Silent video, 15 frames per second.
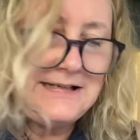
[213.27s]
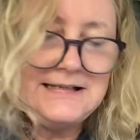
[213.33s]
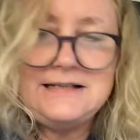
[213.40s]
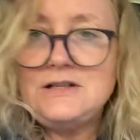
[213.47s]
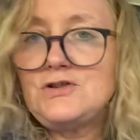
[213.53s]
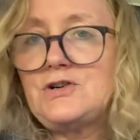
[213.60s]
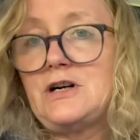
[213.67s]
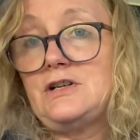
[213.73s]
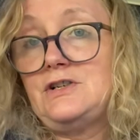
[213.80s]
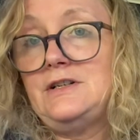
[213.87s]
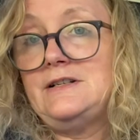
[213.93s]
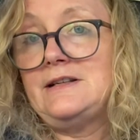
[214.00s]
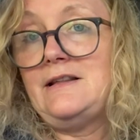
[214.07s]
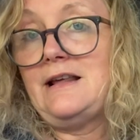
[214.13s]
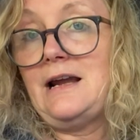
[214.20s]

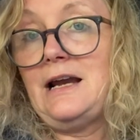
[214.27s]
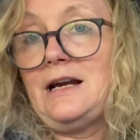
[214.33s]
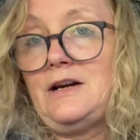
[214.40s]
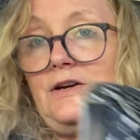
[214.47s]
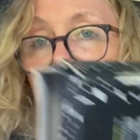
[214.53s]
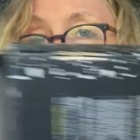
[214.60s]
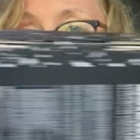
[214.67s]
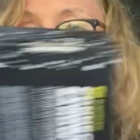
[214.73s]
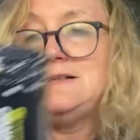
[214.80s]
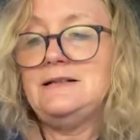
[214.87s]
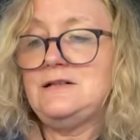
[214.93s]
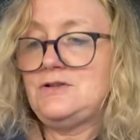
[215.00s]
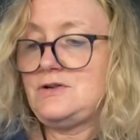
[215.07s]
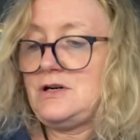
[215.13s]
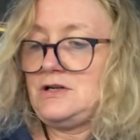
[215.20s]
instructions, I think. Who needs
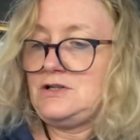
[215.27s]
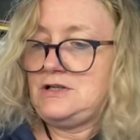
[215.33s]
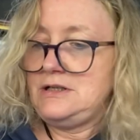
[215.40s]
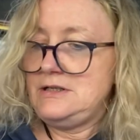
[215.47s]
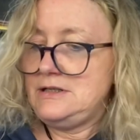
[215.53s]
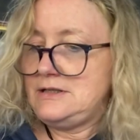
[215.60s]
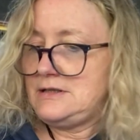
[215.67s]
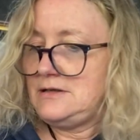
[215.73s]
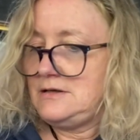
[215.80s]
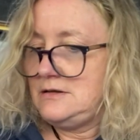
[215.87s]
instructions?